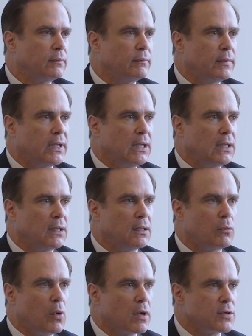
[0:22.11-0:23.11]
the
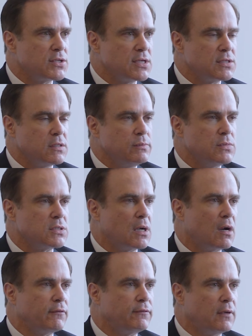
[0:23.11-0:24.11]
water systems
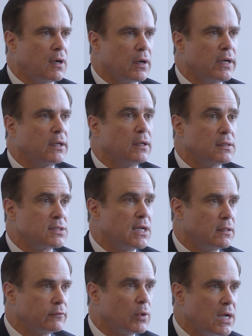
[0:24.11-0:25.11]
are in a
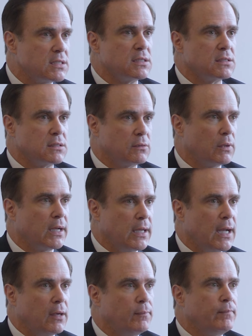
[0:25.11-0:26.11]
state of crisis right
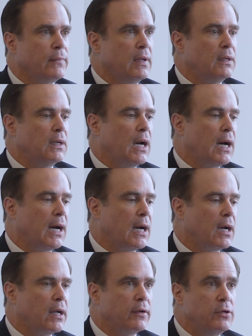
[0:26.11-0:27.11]
now.
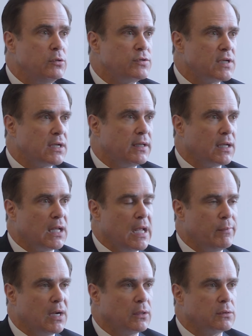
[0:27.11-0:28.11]
A new study that
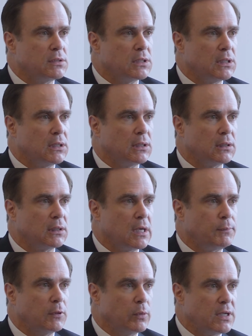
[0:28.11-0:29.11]
came out a
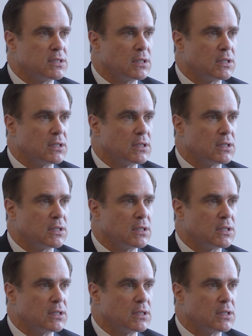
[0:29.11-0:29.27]
couple of weeks